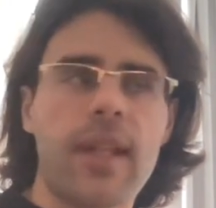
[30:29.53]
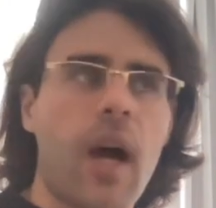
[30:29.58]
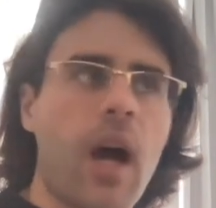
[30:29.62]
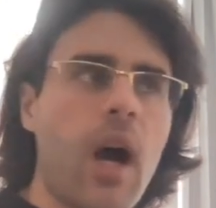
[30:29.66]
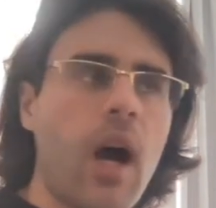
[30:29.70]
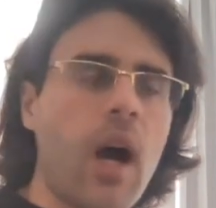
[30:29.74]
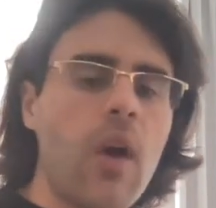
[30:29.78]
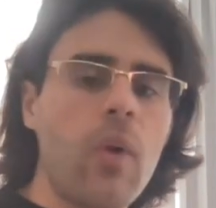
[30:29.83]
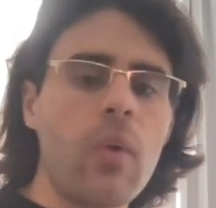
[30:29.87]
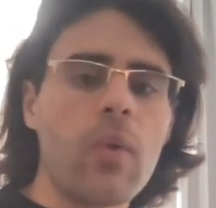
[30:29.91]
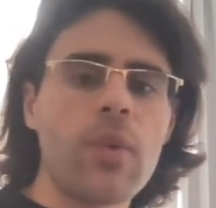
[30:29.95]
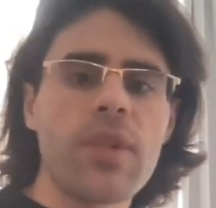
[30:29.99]

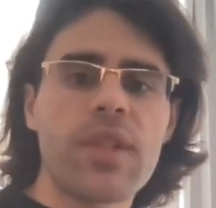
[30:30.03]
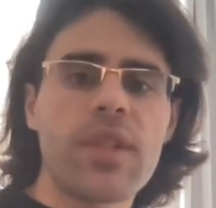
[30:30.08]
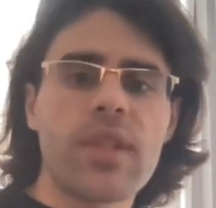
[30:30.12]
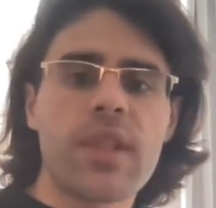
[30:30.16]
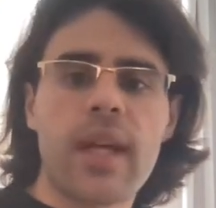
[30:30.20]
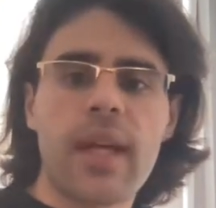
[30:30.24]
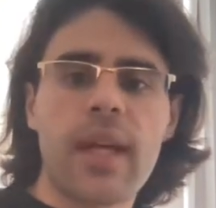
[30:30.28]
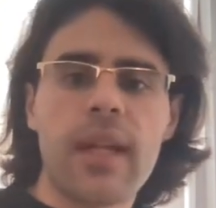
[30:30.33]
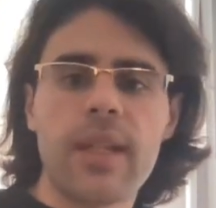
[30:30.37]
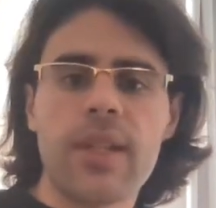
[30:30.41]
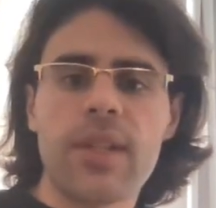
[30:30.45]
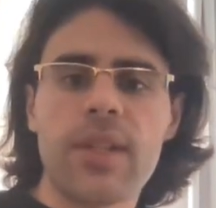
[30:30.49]
how
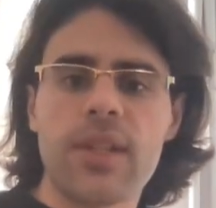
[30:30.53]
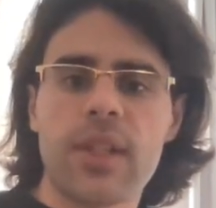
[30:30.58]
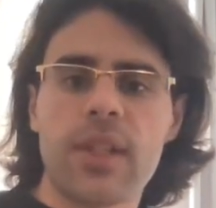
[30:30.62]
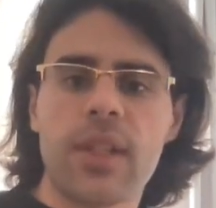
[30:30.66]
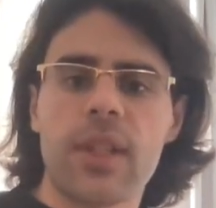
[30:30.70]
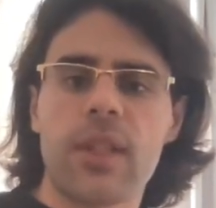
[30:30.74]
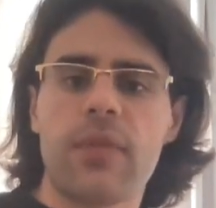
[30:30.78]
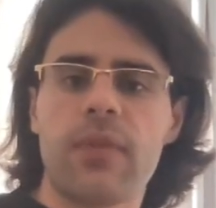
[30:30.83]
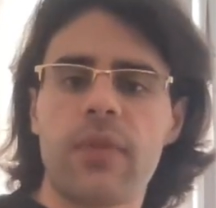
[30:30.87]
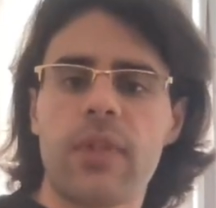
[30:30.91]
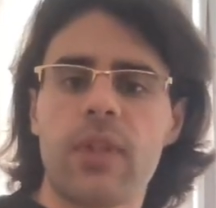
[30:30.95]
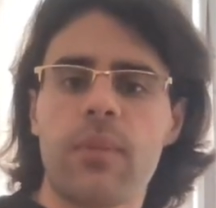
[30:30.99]
challenging
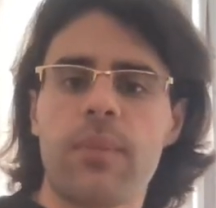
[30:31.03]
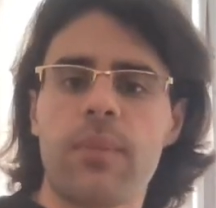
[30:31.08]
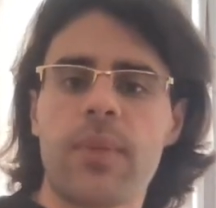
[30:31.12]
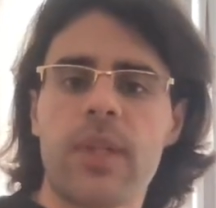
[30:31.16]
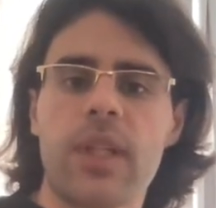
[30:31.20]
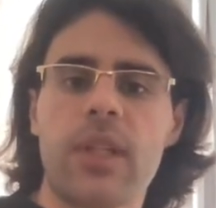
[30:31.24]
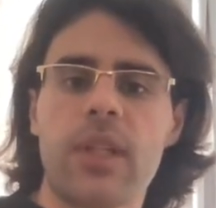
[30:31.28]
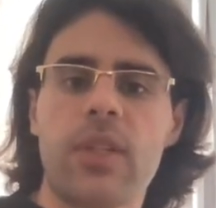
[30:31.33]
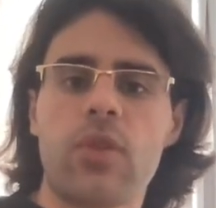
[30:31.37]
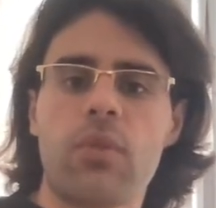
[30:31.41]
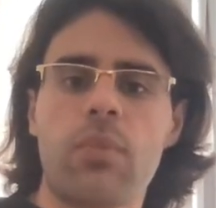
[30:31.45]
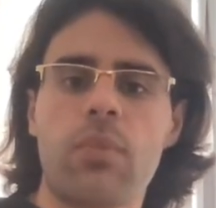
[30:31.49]
it will
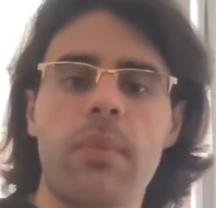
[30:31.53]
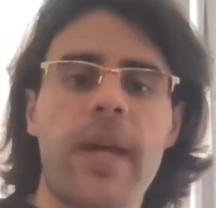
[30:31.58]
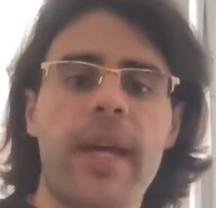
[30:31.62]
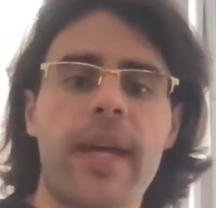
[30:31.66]
be to